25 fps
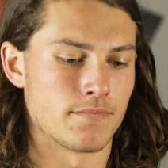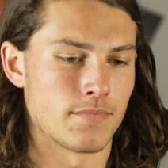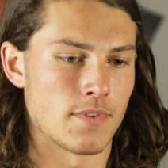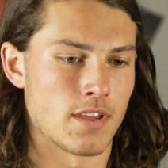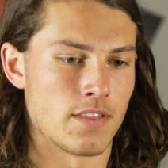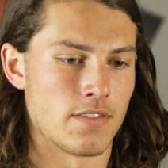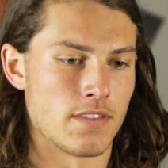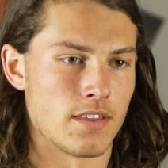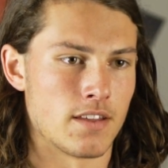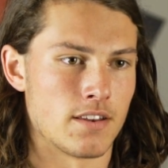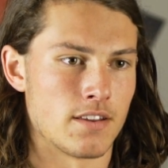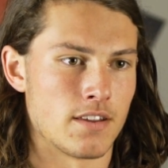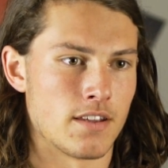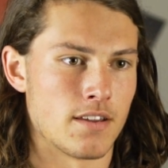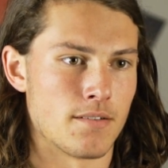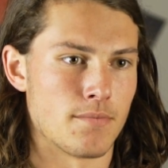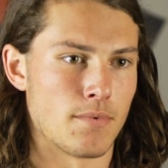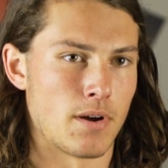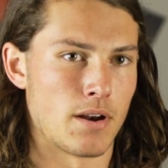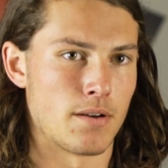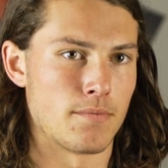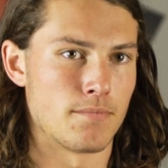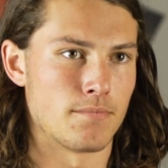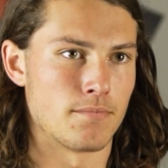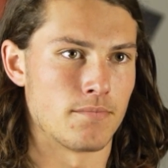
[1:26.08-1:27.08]
And then
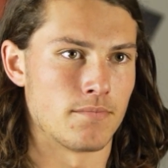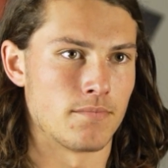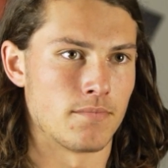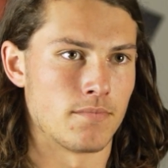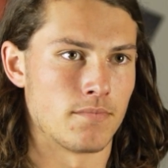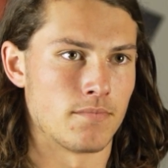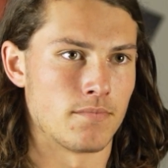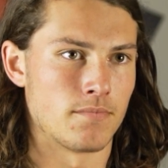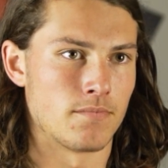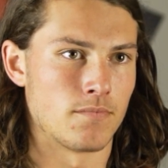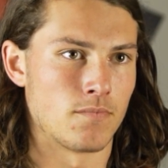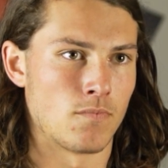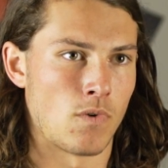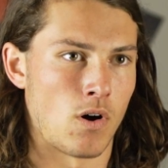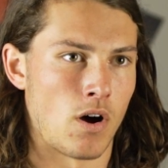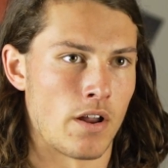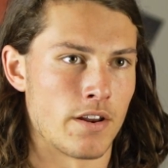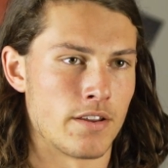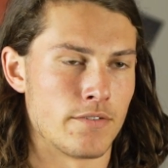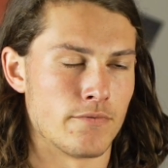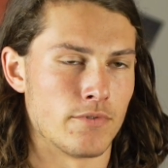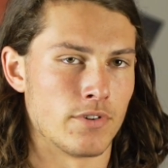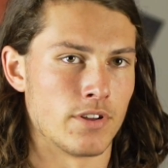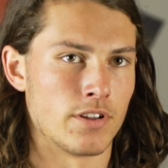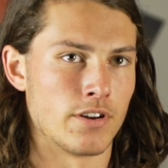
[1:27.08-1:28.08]
I
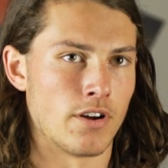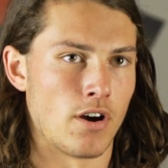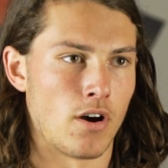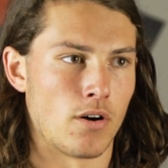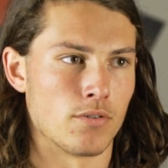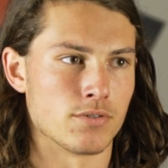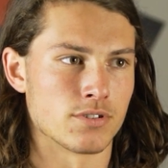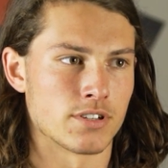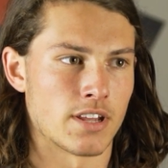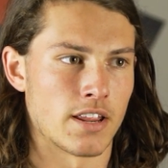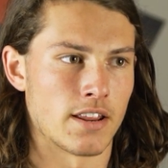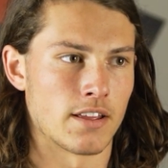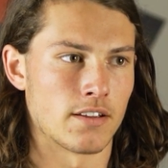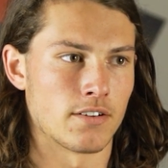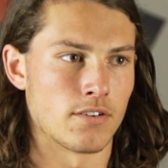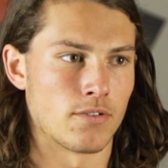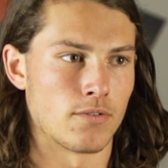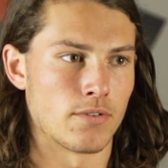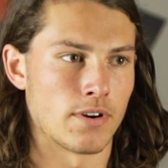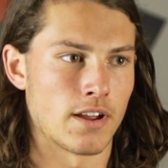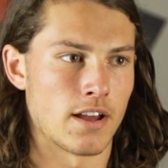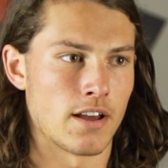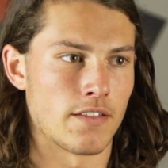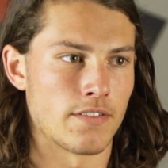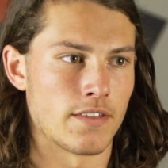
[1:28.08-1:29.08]
didn't really know I was getting
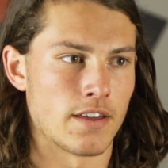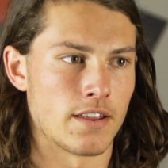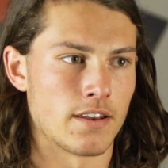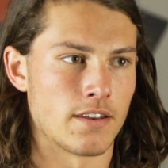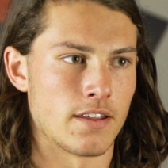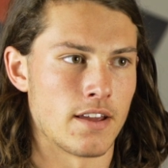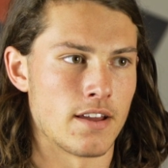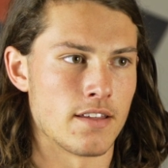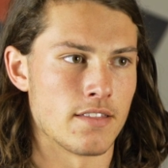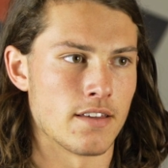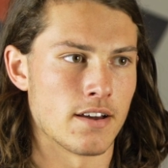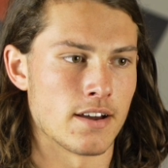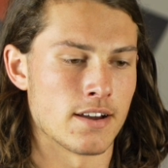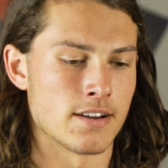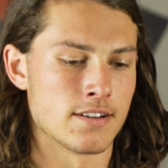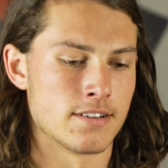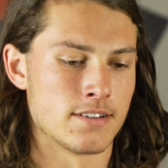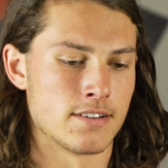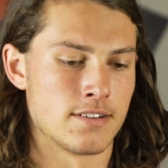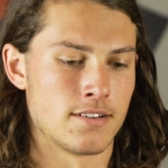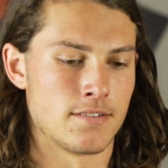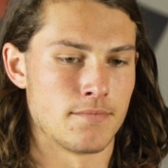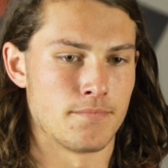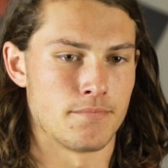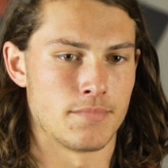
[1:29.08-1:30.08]
called out then either,
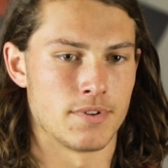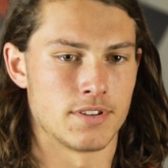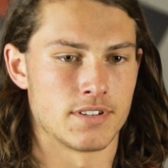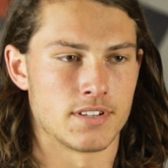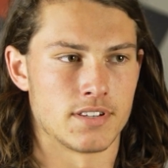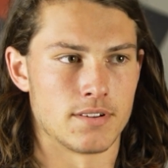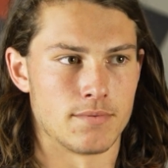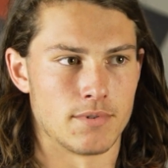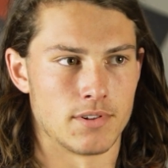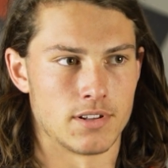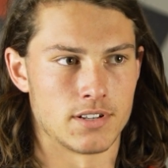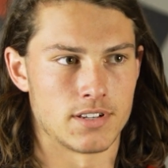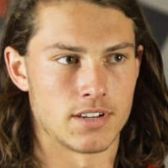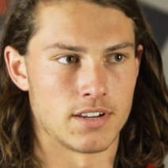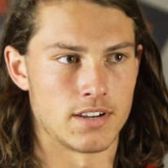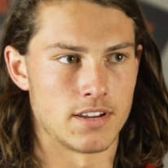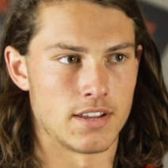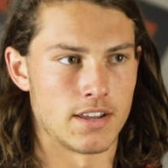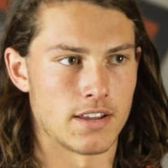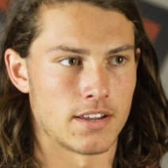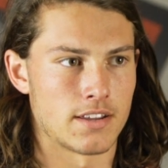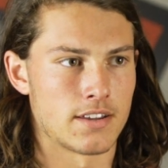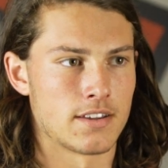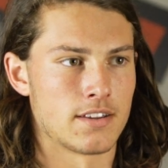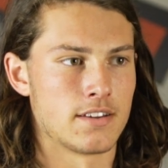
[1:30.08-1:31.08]
but similar to
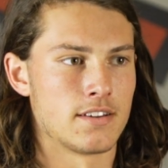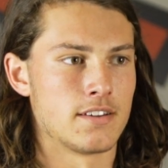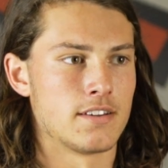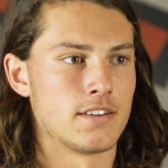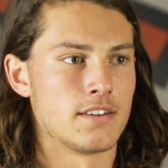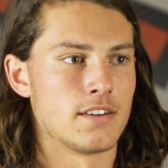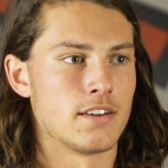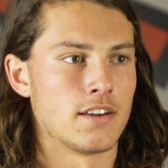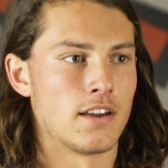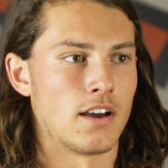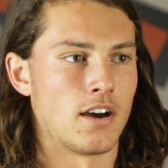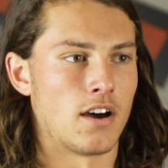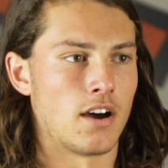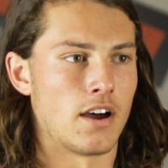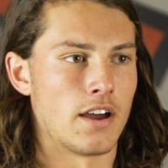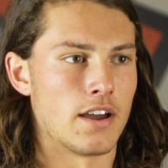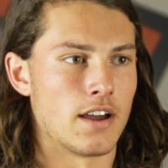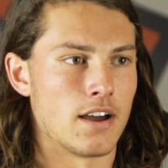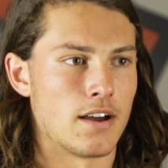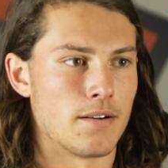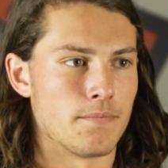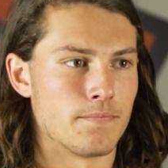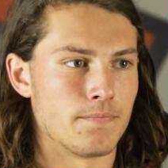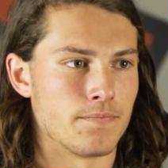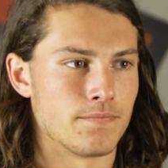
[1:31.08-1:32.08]
Nik,
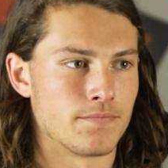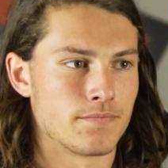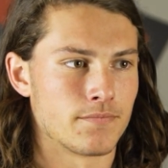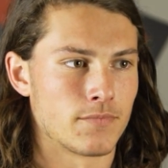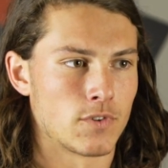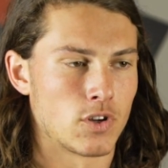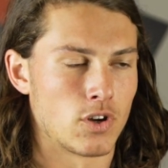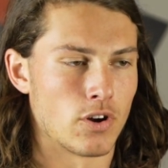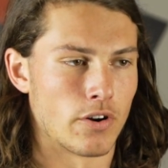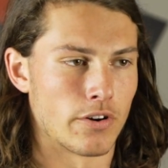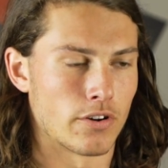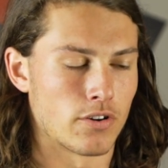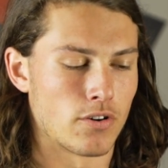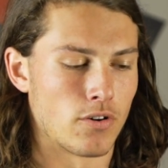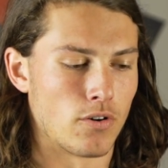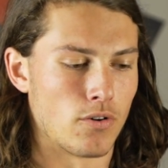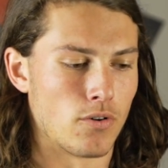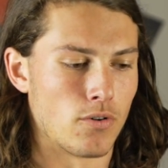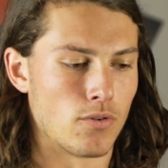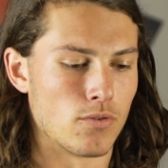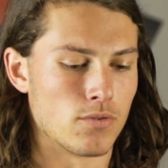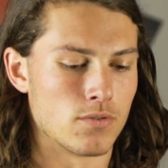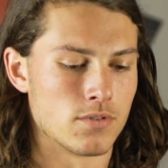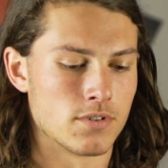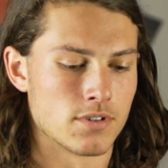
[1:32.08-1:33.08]
I got a
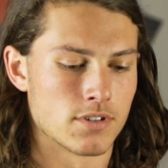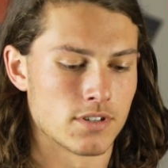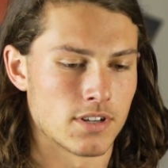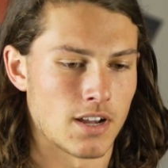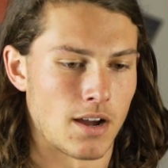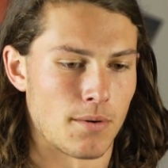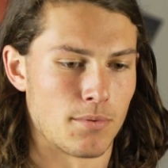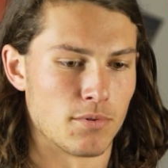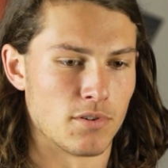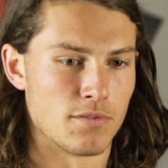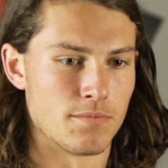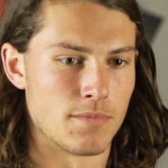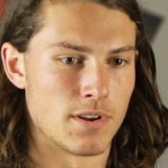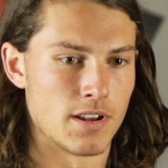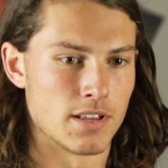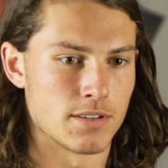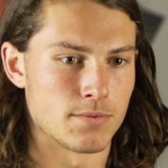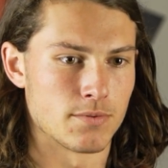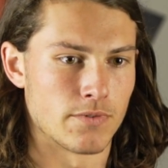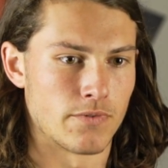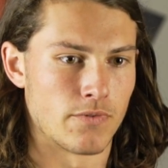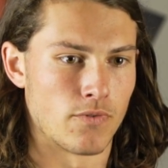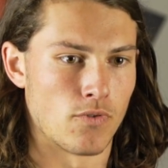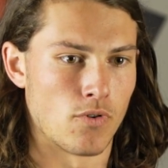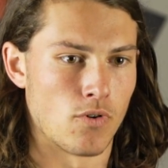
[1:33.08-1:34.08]
call a couple of
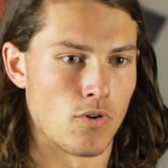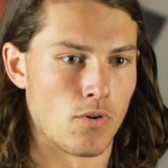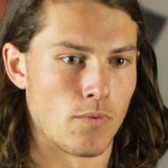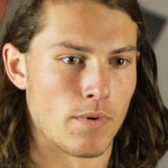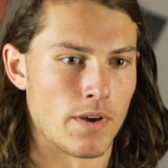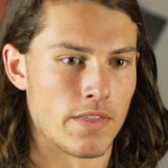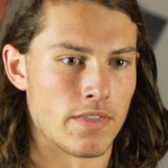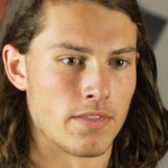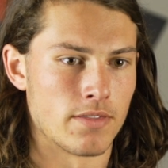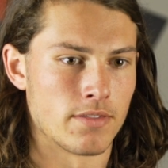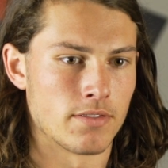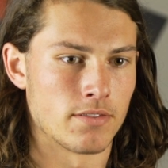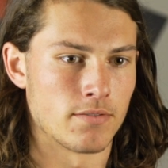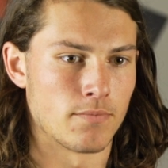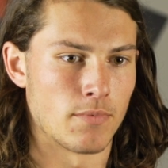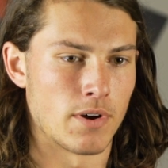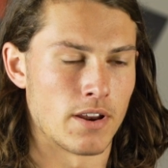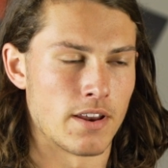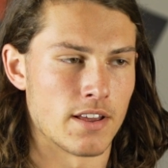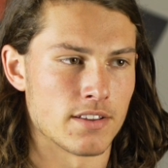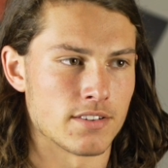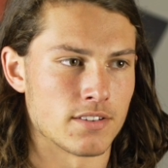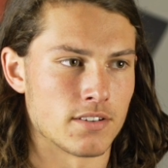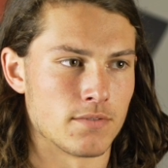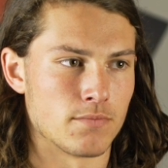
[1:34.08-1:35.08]
minutes before when
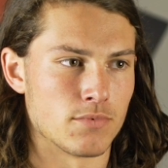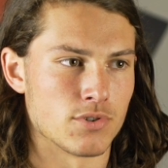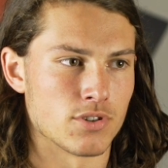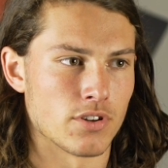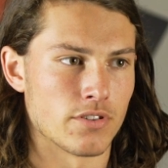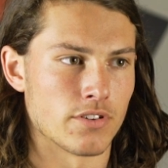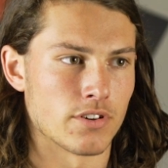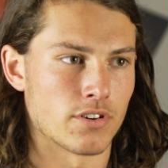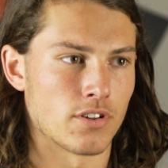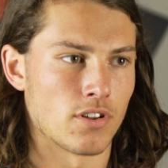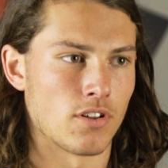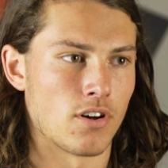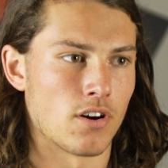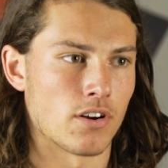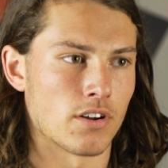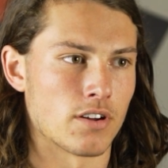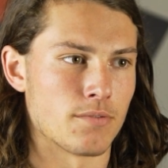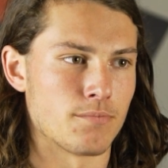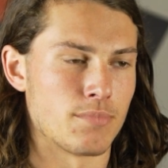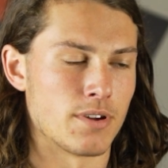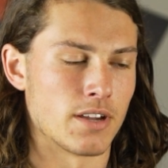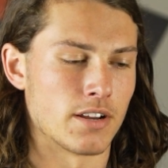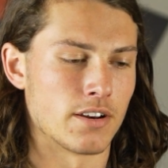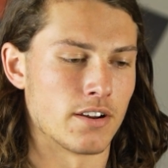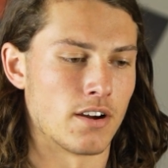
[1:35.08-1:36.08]
Essendon was on the clock
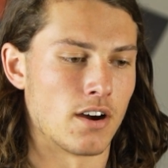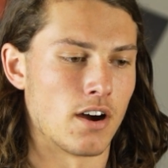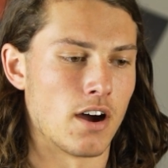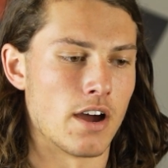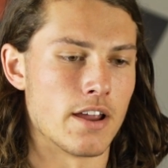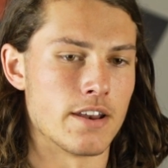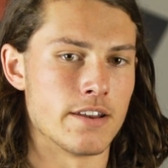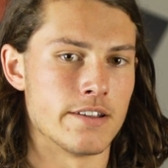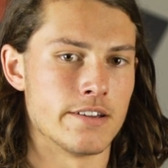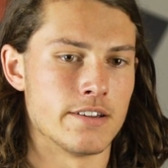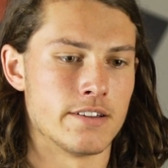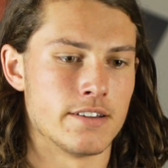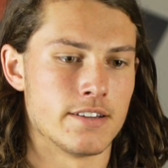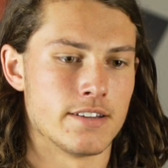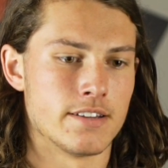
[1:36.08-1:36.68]
at pick 9,